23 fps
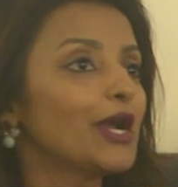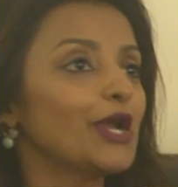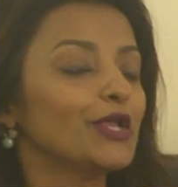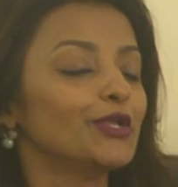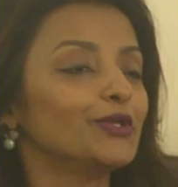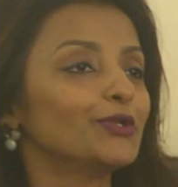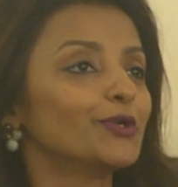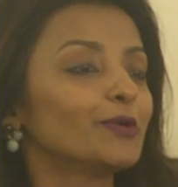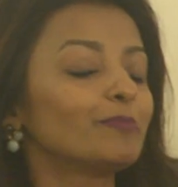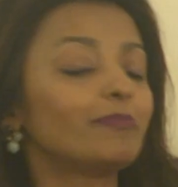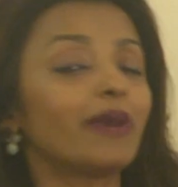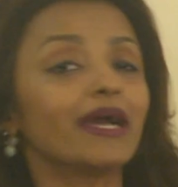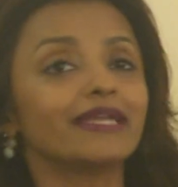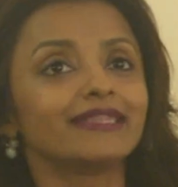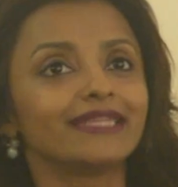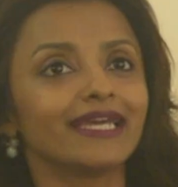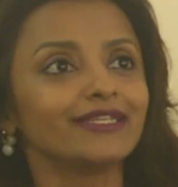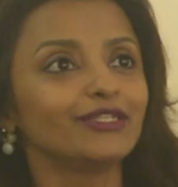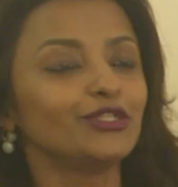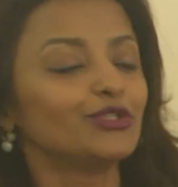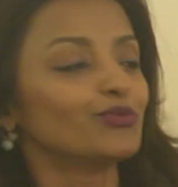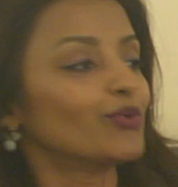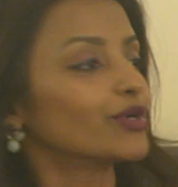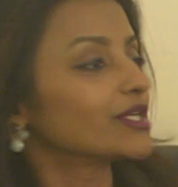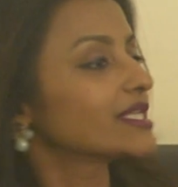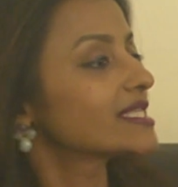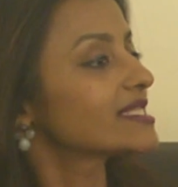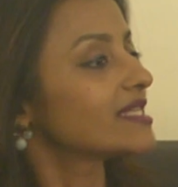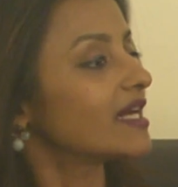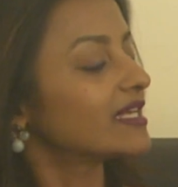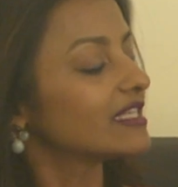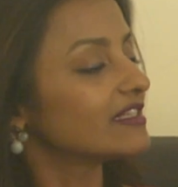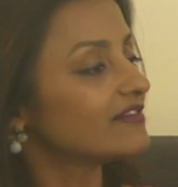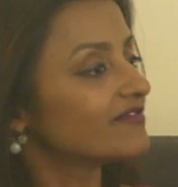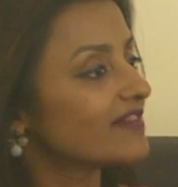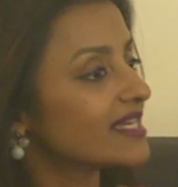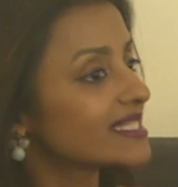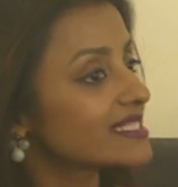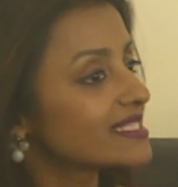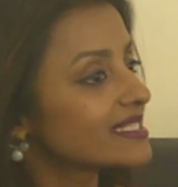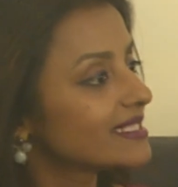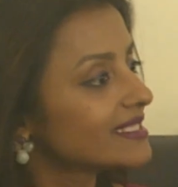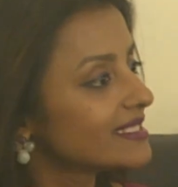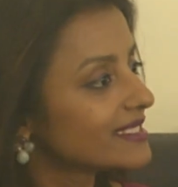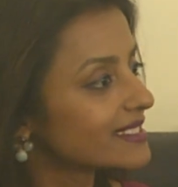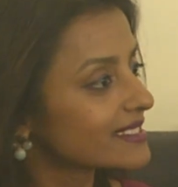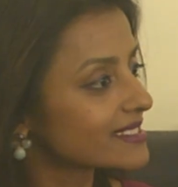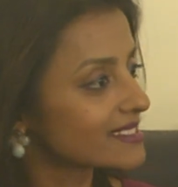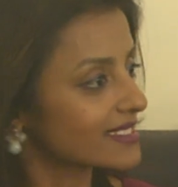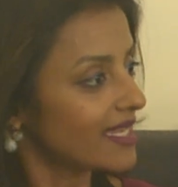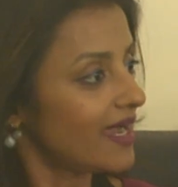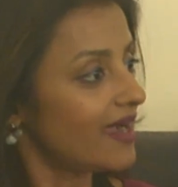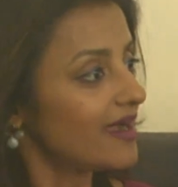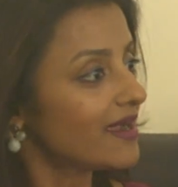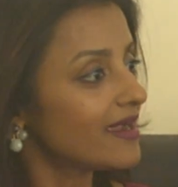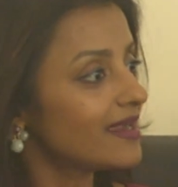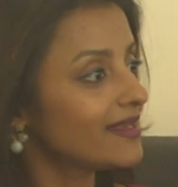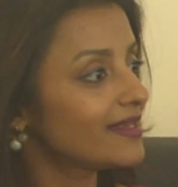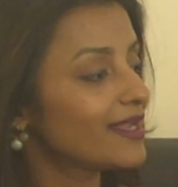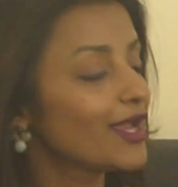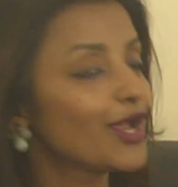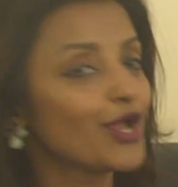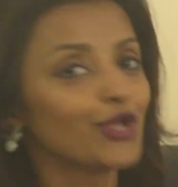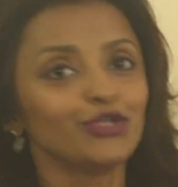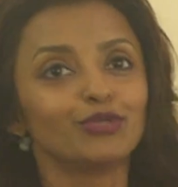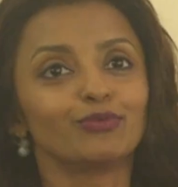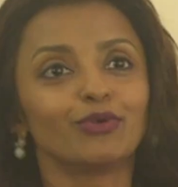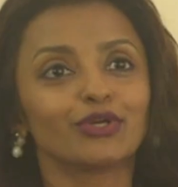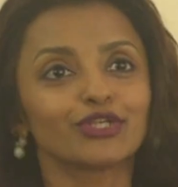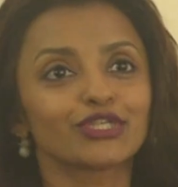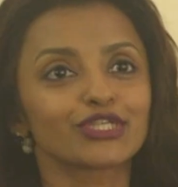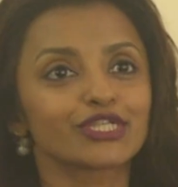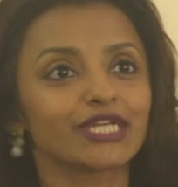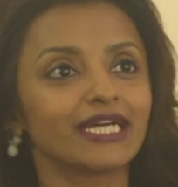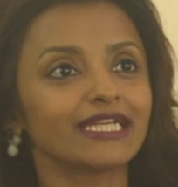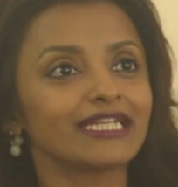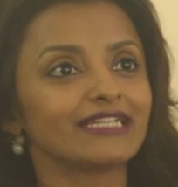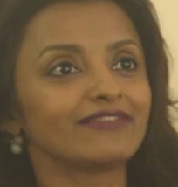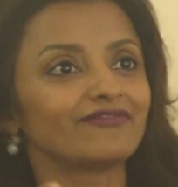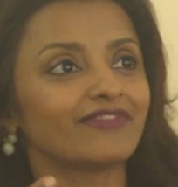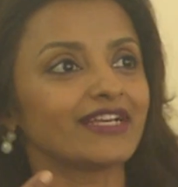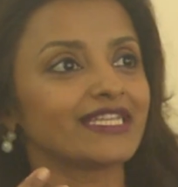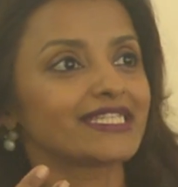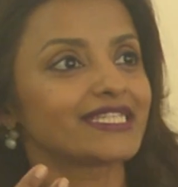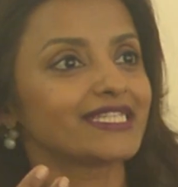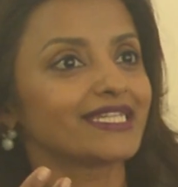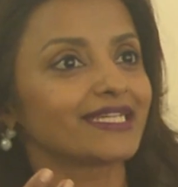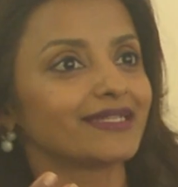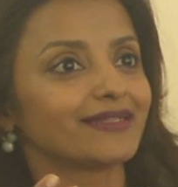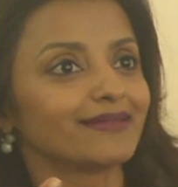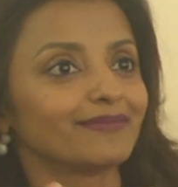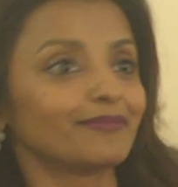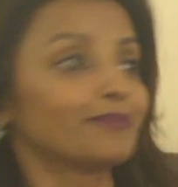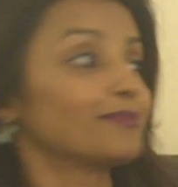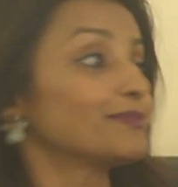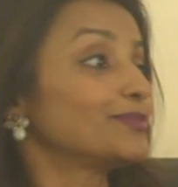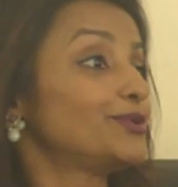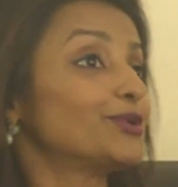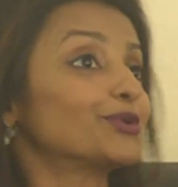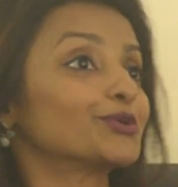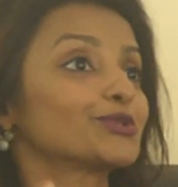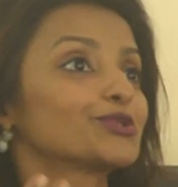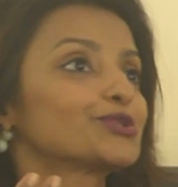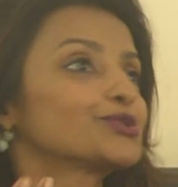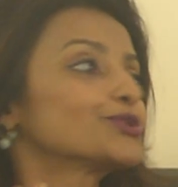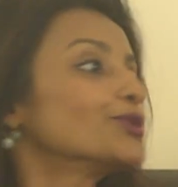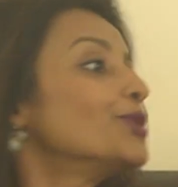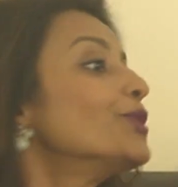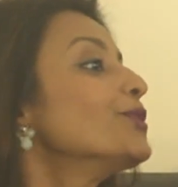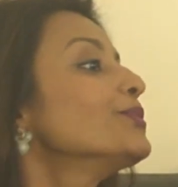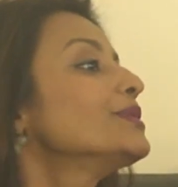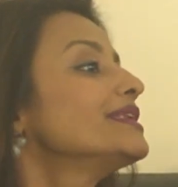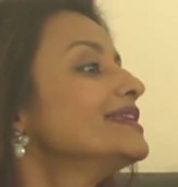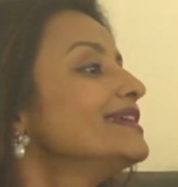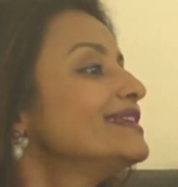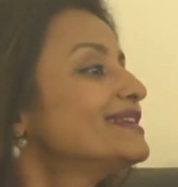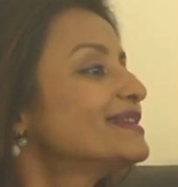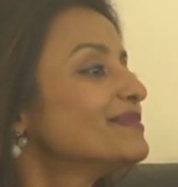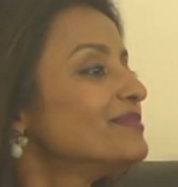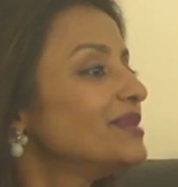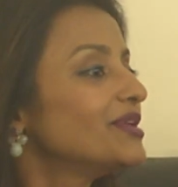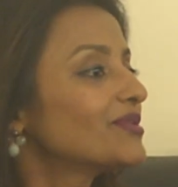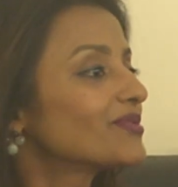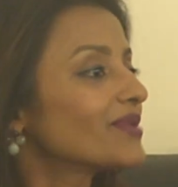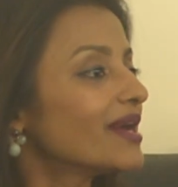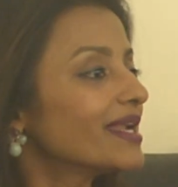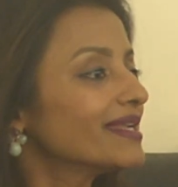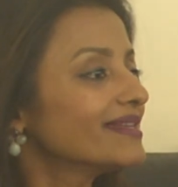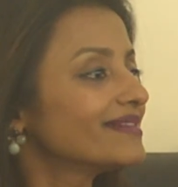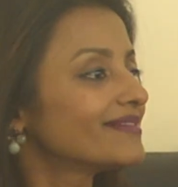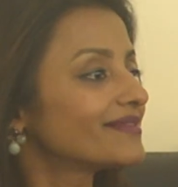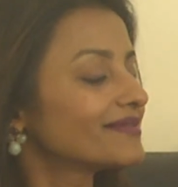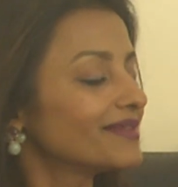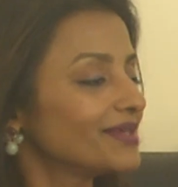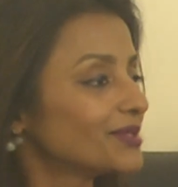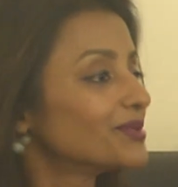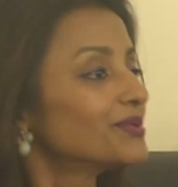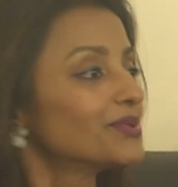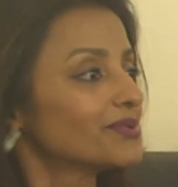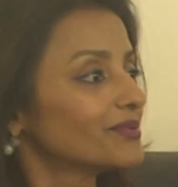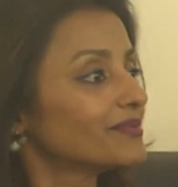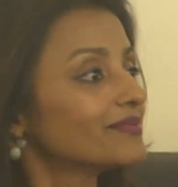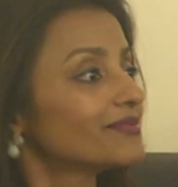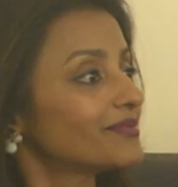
you know, by then you want to start investing in design, you want to start investing in your store will need to be run, you know,